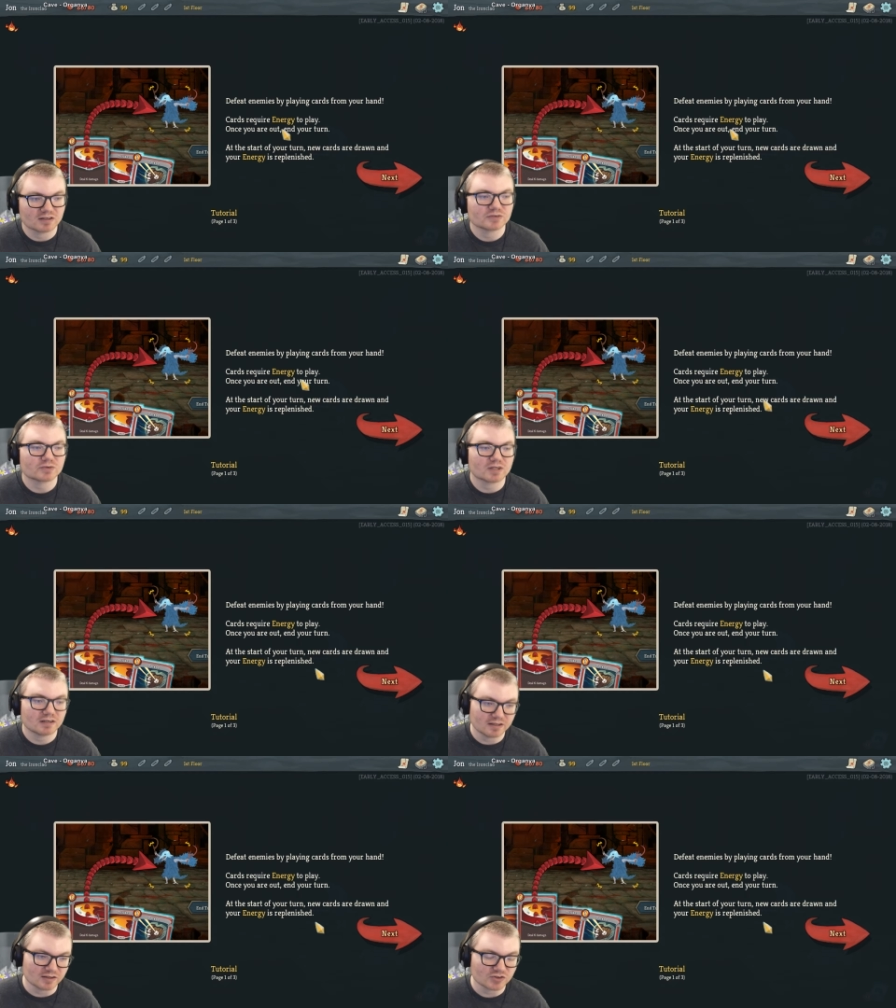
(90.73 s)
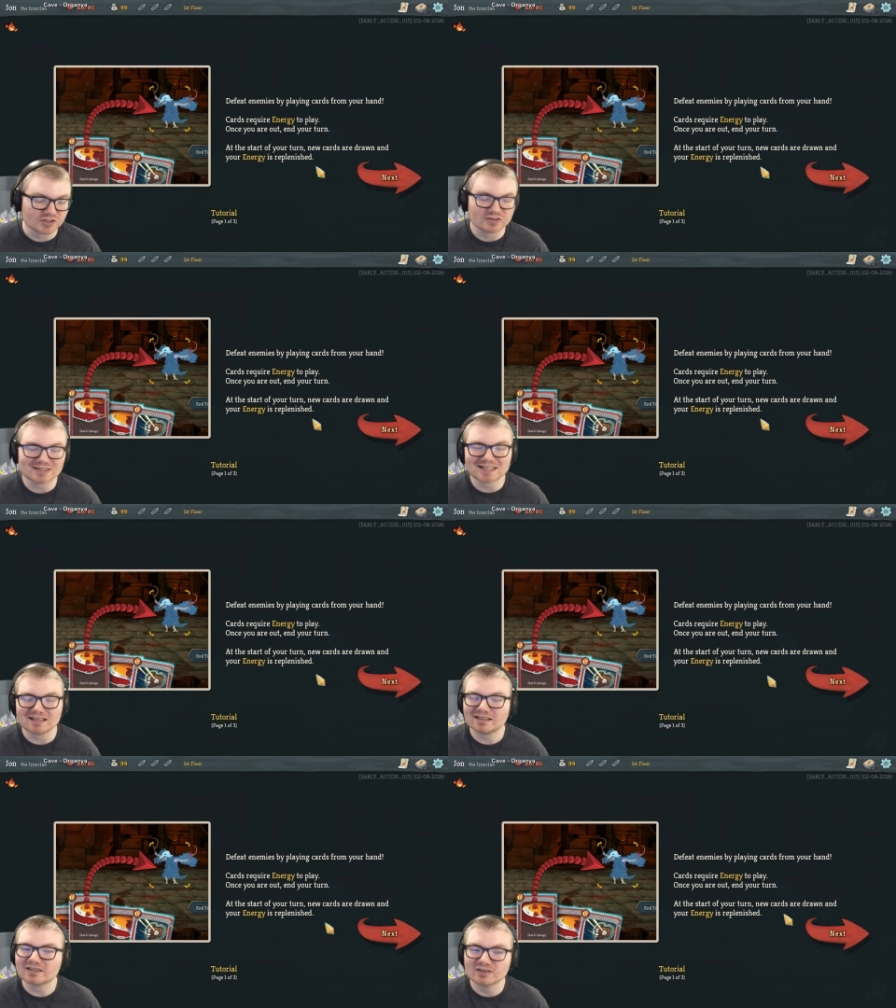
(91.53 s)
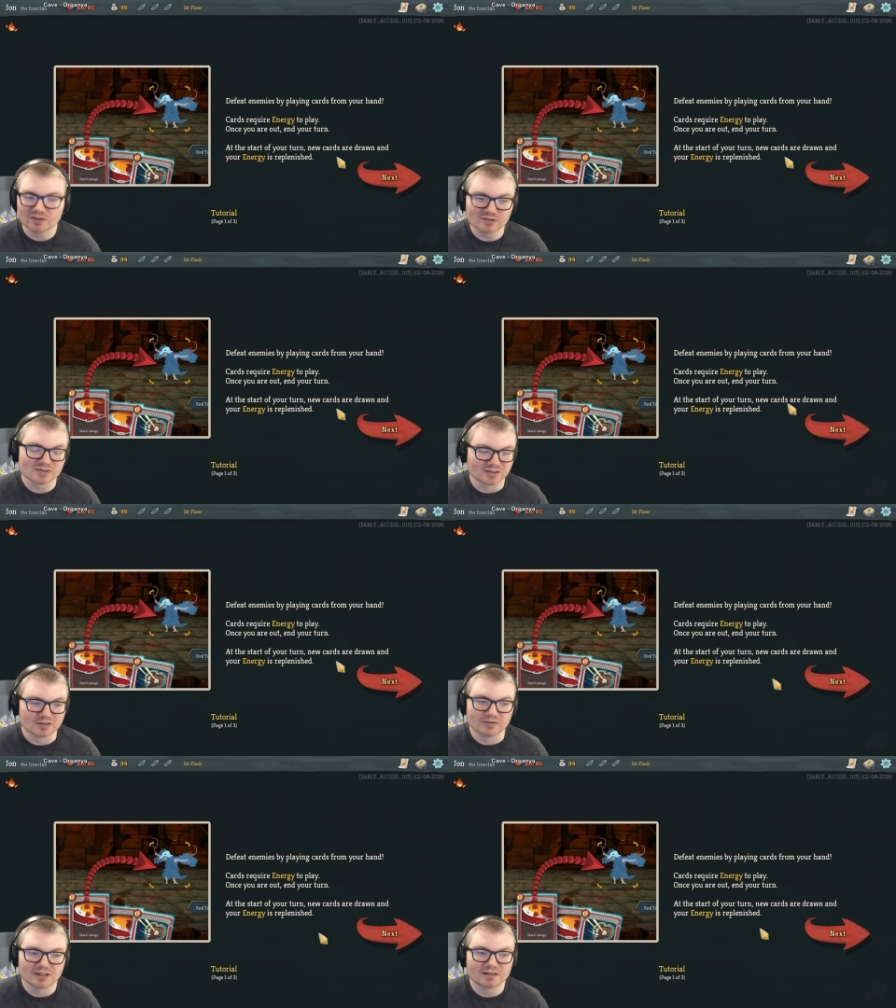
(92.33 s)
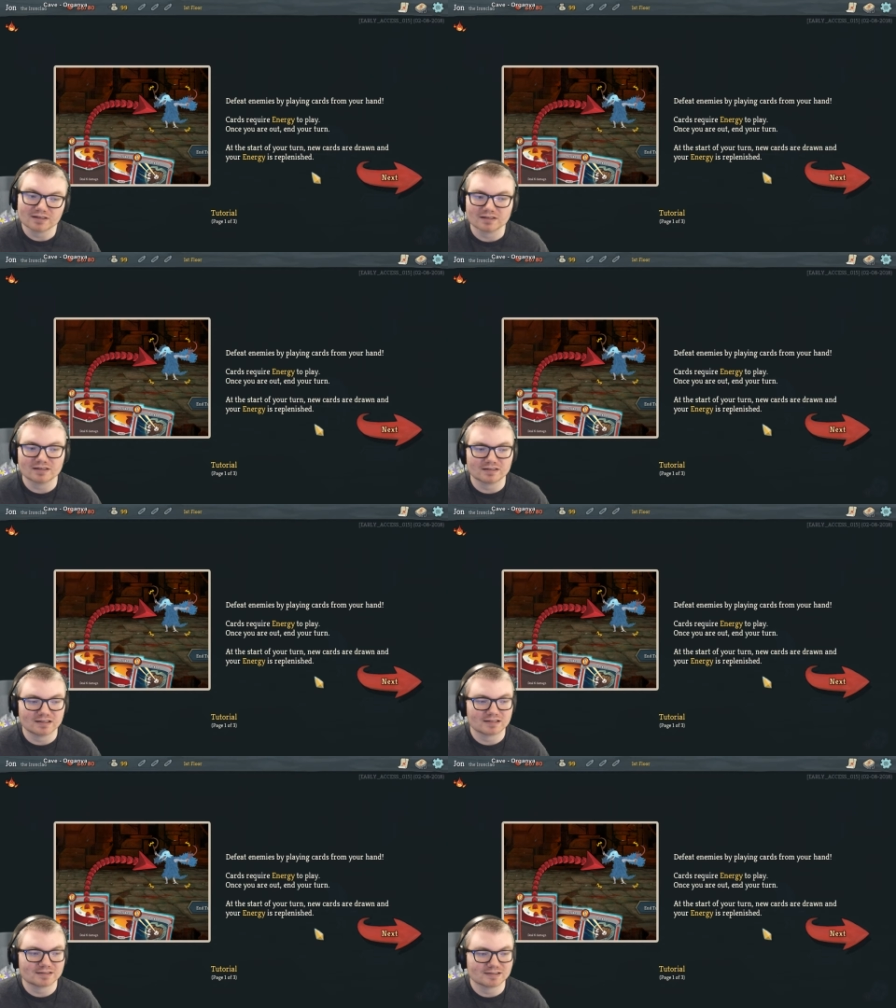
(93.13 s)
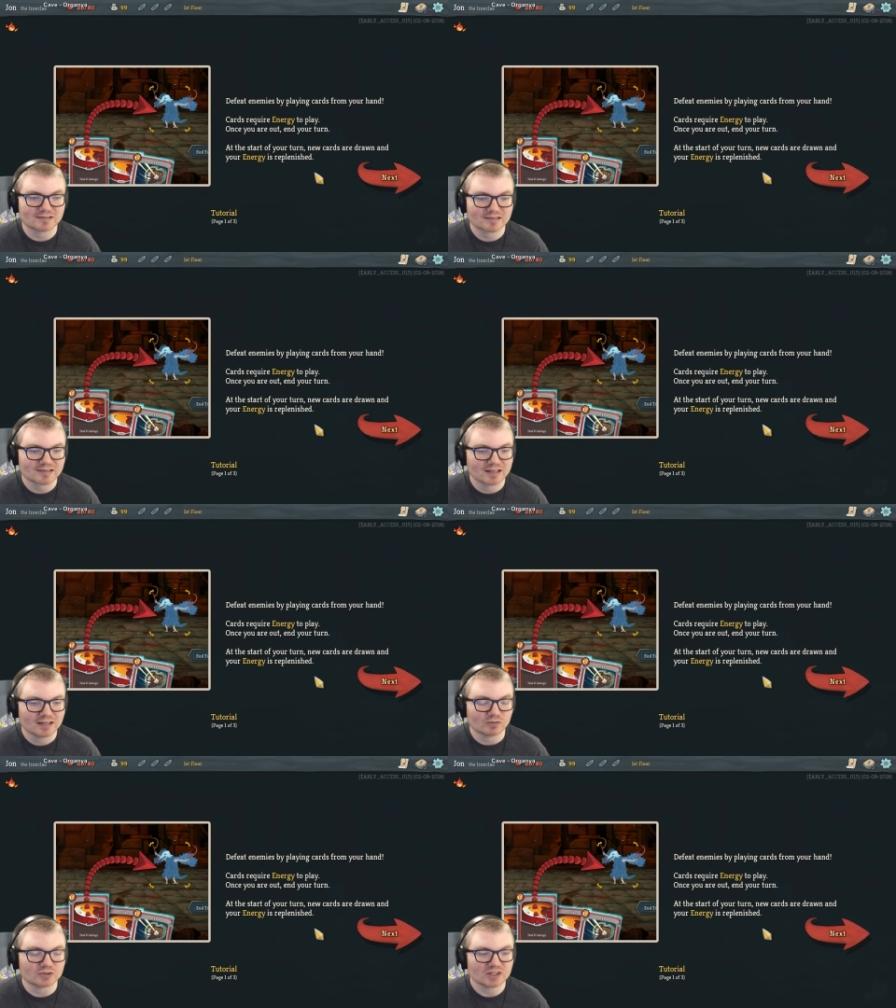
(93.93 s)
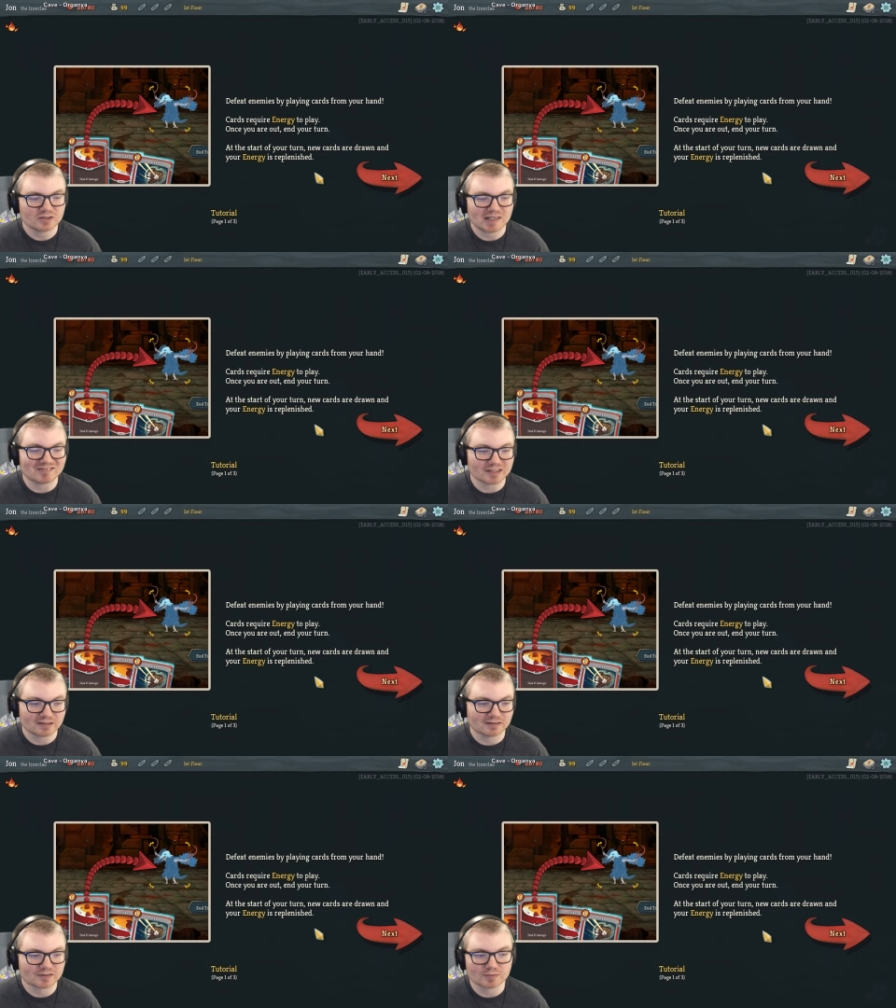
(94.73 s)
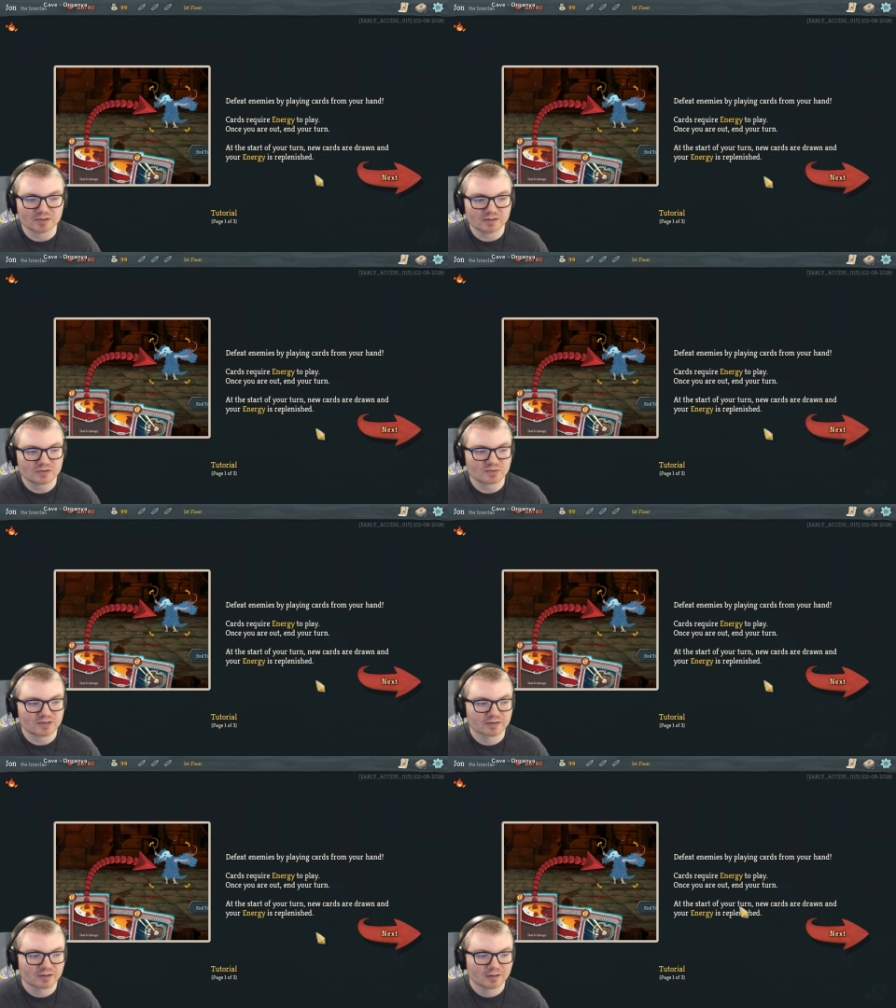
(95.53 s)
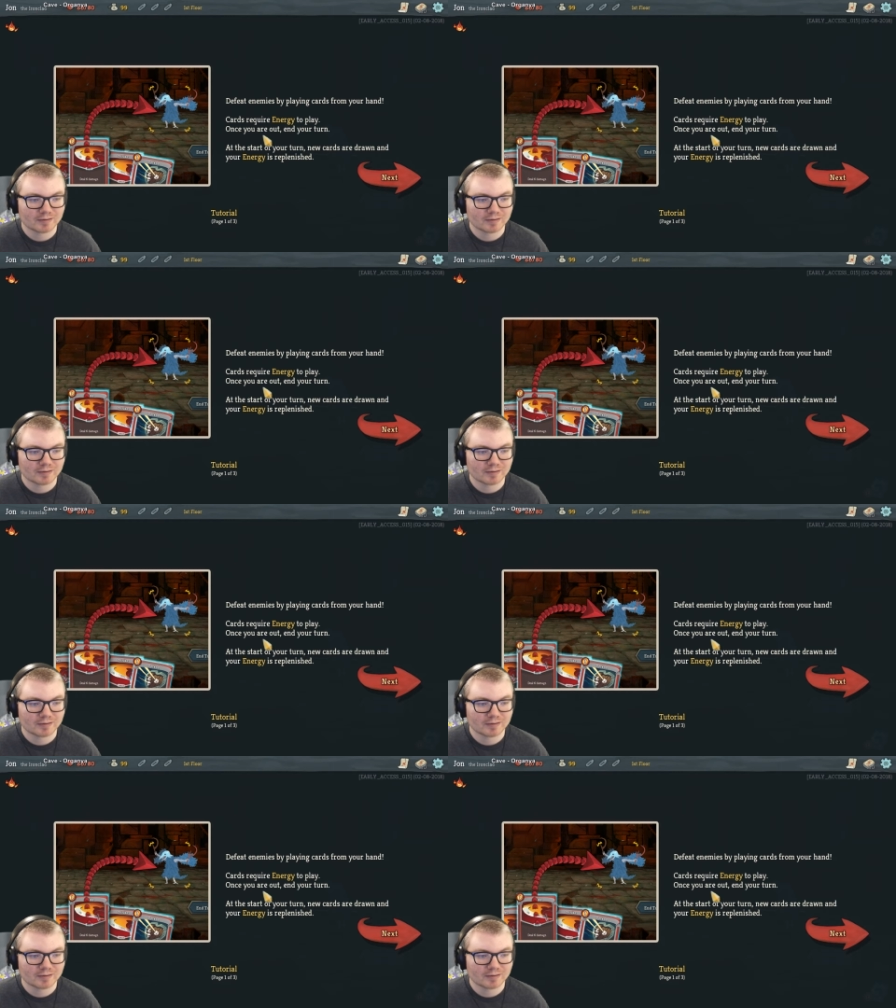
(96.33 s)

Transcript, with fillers: Cards require energy. So it's kind of like Hearthstone, I think, in that sense, which I do have a little experience with.